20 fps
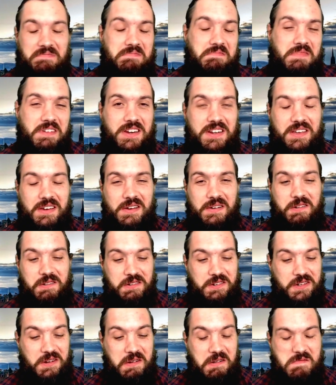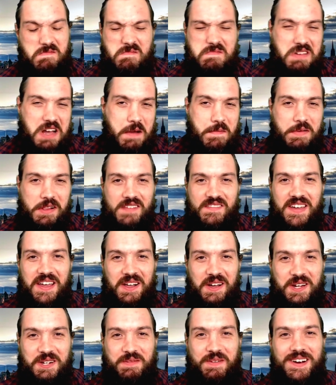There you go. So a couple of
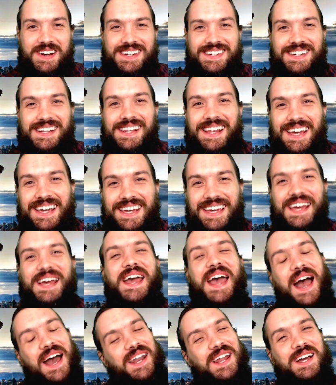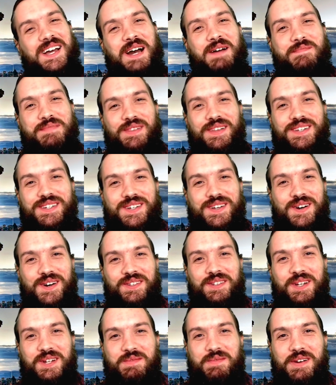English words I like and a couple of
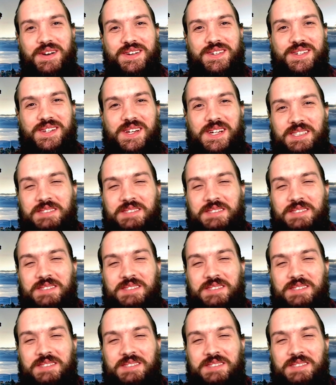Scottish words.